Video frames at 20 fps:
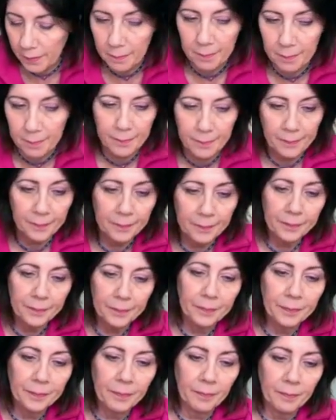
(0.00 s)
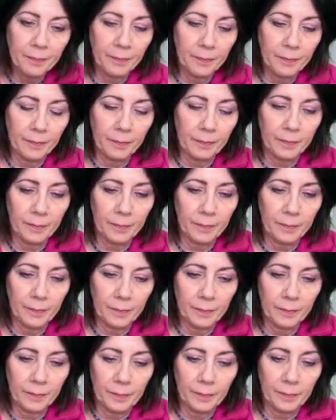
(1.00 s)

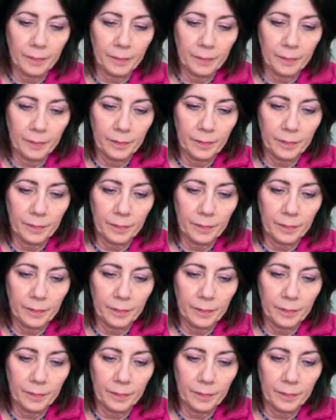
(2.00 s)
(no one is talking)